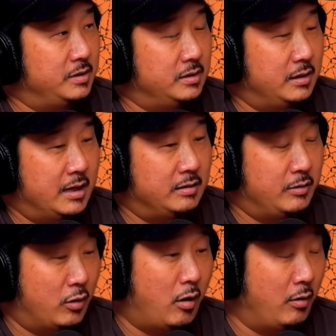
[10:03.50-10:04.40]
me. And
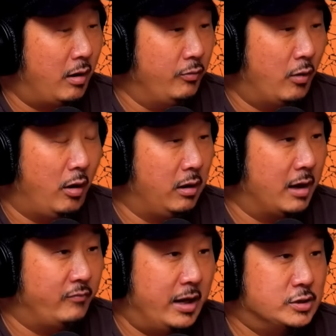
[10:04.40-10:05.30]
there are a
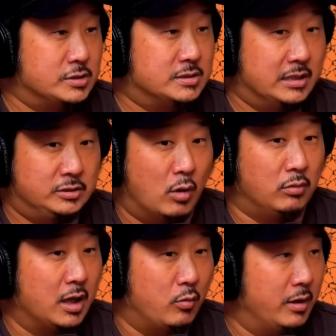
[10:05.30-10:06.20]
lot of Asians that don't
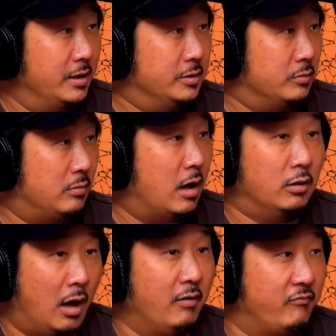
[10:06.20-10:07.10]
like what I do. A
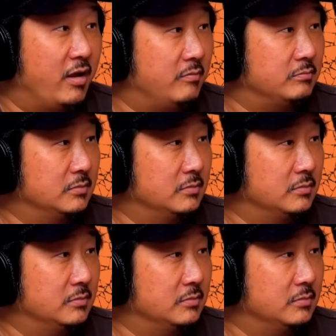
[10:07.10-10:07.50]
lot of them.